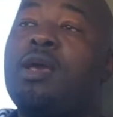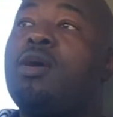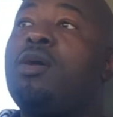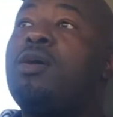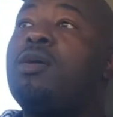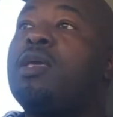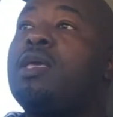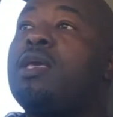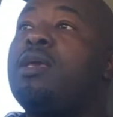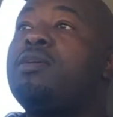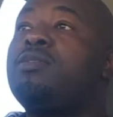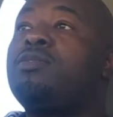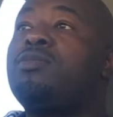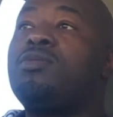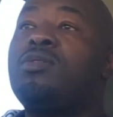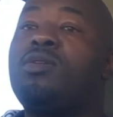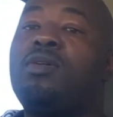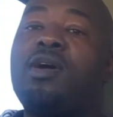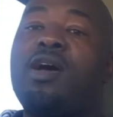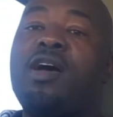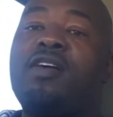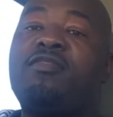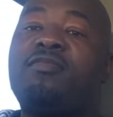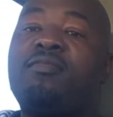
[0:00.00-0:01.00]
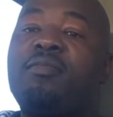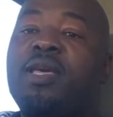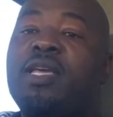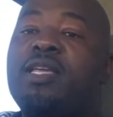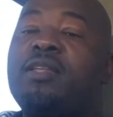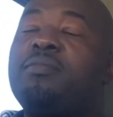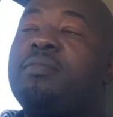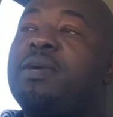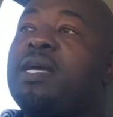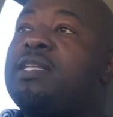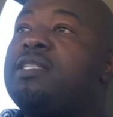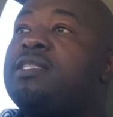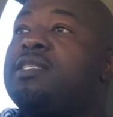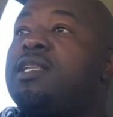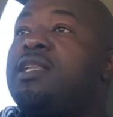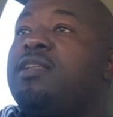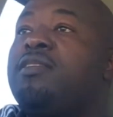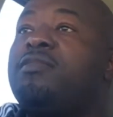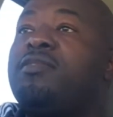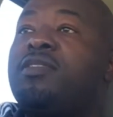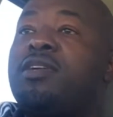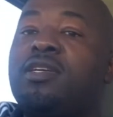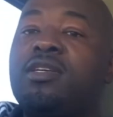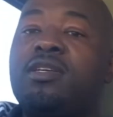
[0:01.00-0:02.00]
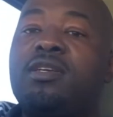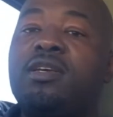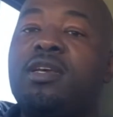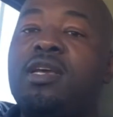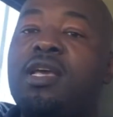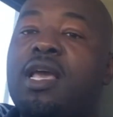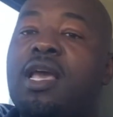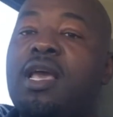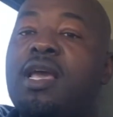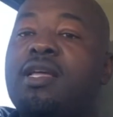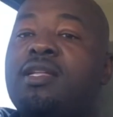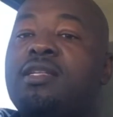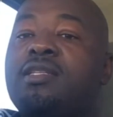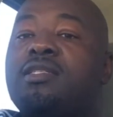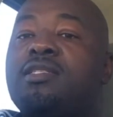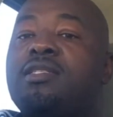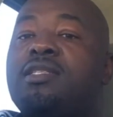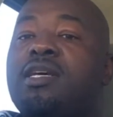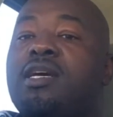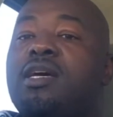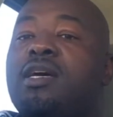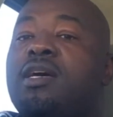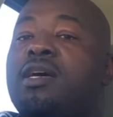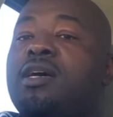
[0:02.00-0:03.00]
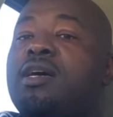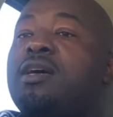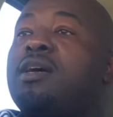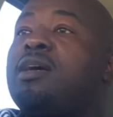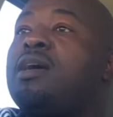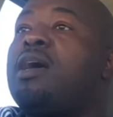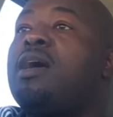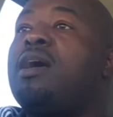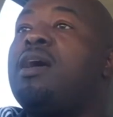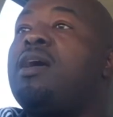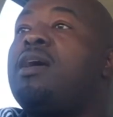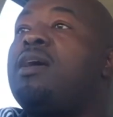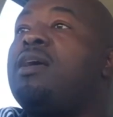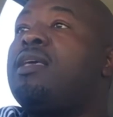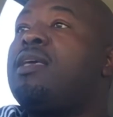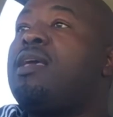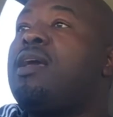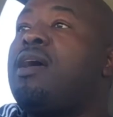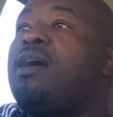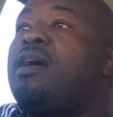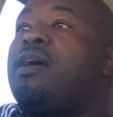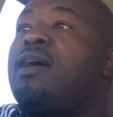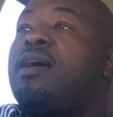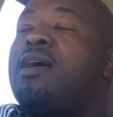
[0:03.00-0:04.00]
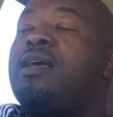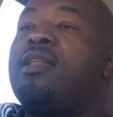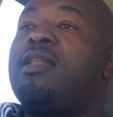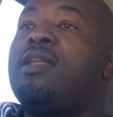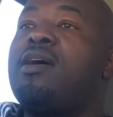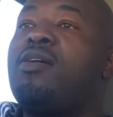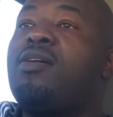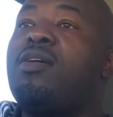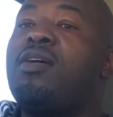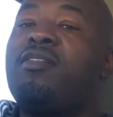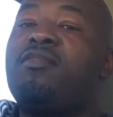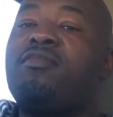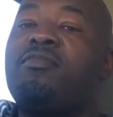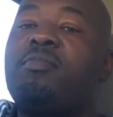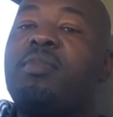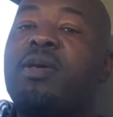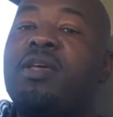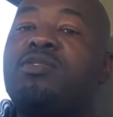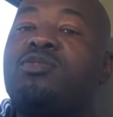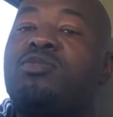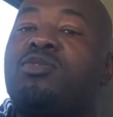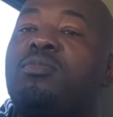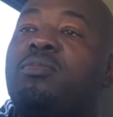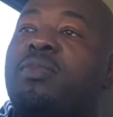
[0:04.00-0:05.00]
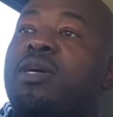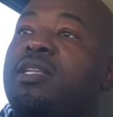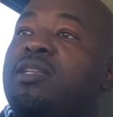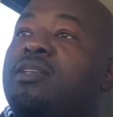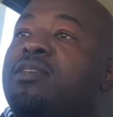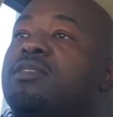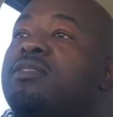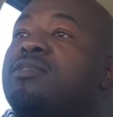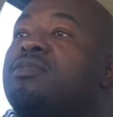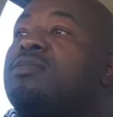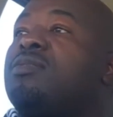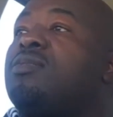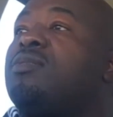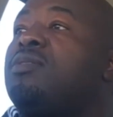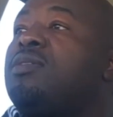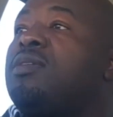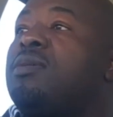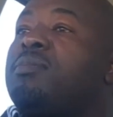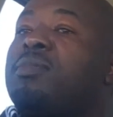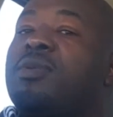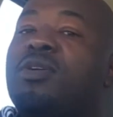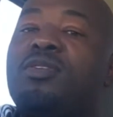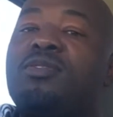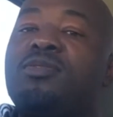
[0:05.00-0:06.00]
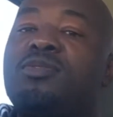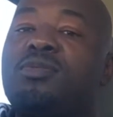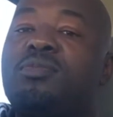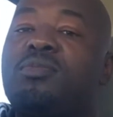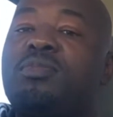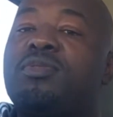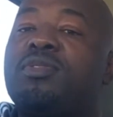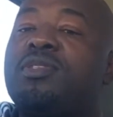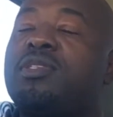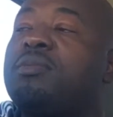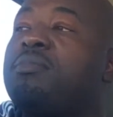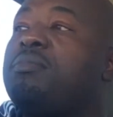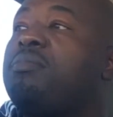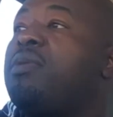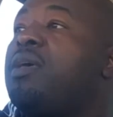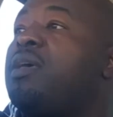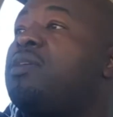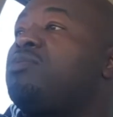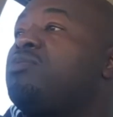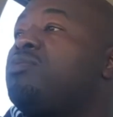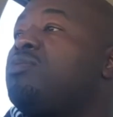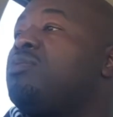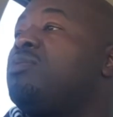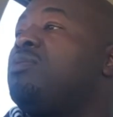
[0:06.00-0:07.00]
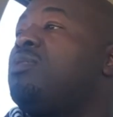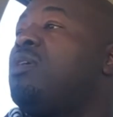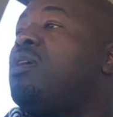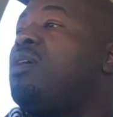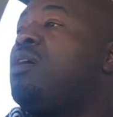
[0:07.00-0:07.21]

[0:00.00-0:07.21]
Okay, so I've made my delivery, and yeah, I now have petrol money, so I'm going to put some petrol.